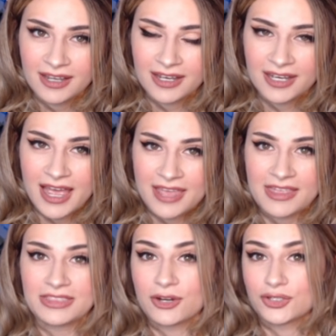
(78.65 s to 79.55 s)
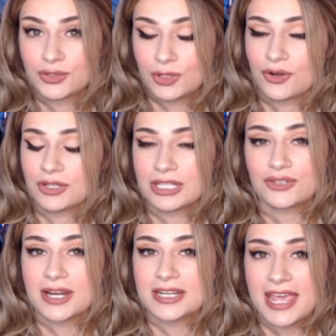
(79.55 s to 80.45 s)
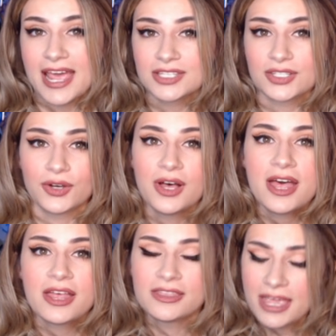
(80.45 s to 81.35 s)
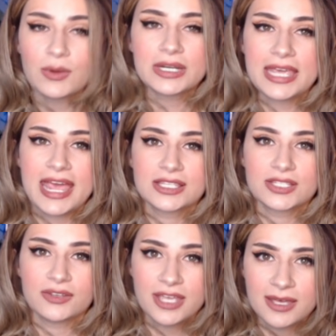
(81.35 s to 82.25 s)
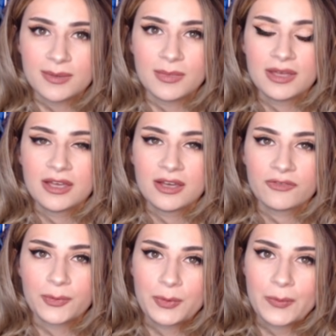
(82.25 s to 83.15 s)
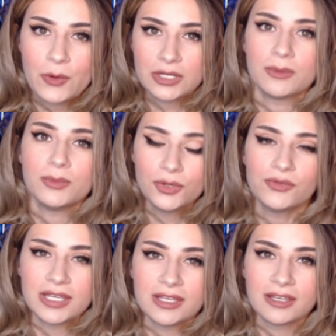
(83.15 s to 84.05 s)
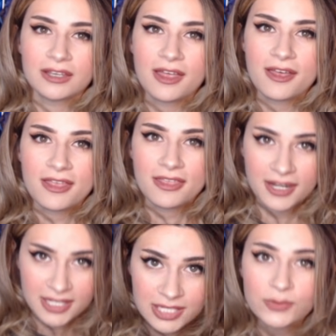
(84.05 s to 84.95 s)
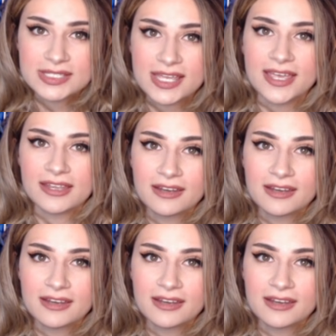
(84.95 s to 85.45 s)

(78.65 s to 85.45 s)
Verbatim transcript: uh, that they are currently trying to cancel, they want to cancel him for promoting a movie that he was in.